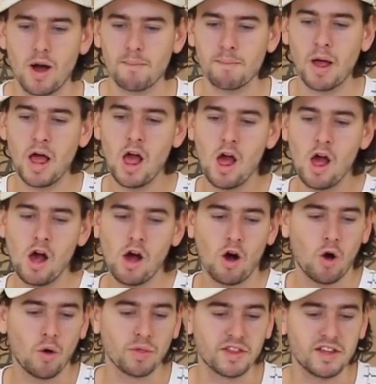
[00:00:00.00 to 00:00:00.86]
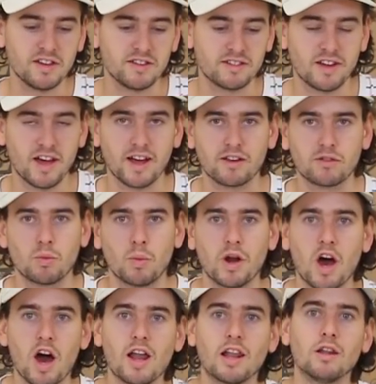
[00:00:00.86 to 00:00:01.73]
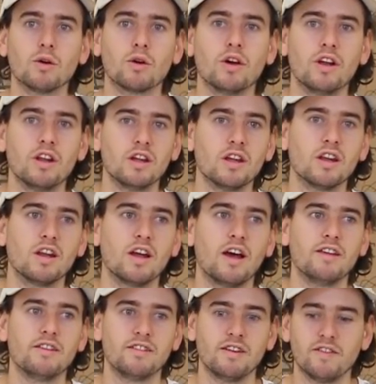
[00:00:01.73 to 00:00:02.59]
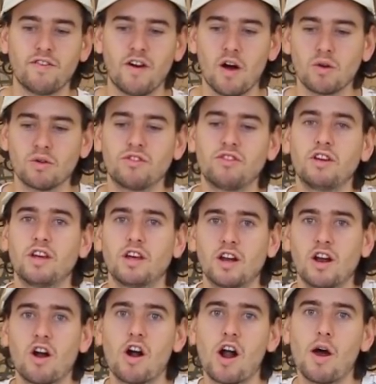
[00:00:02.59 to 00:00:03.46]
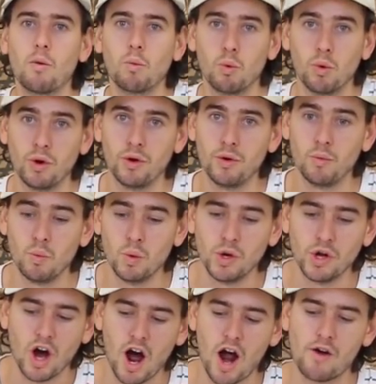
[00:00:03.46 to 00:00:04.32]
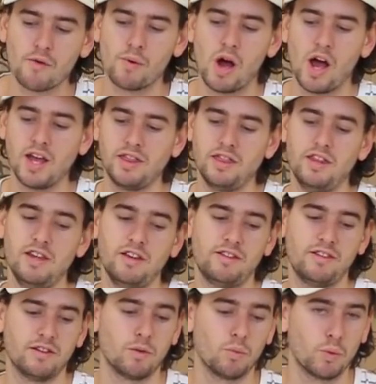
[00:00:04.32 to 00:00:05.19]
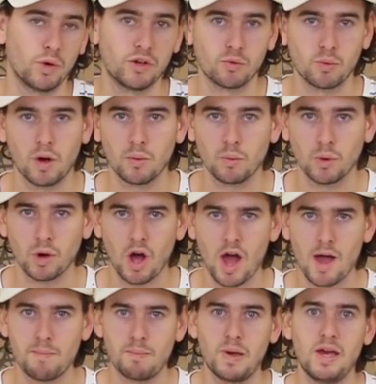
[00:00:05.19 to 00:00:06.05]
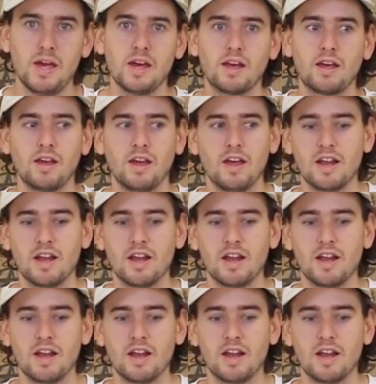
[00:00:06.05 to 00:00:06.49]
up on these decks when I look at it, as if I was thinking, alright, would I ride this and which one would I pick?